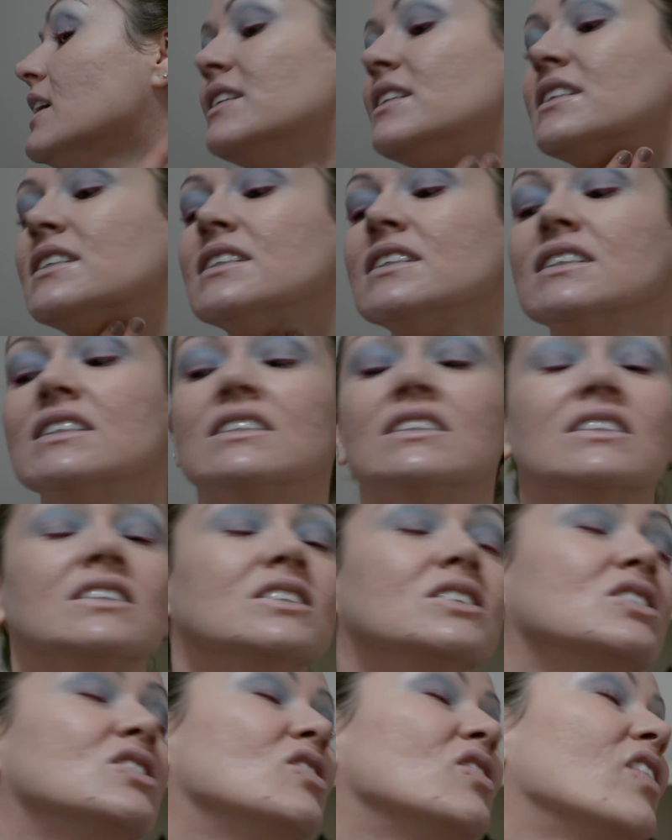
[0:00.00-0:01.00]
This is
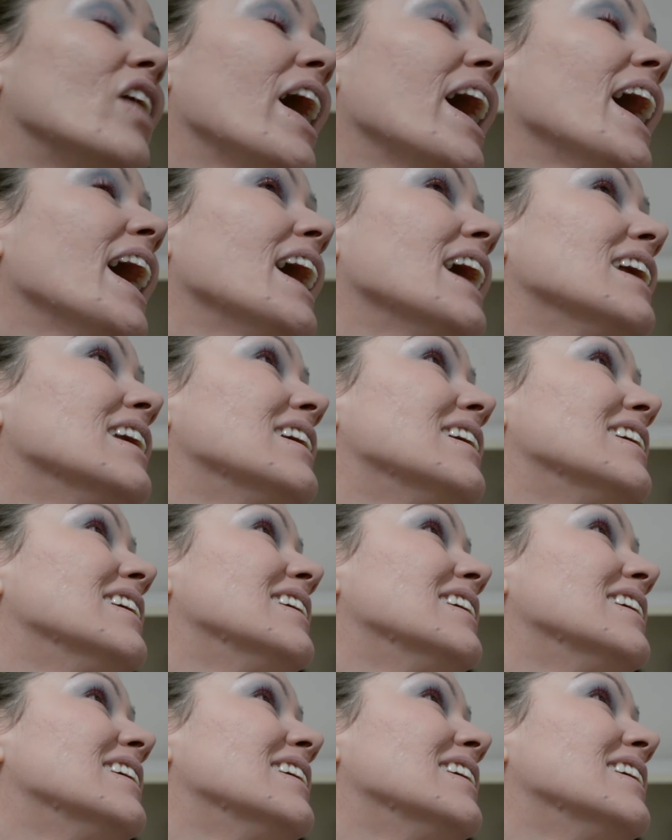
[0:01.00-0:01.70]
just great.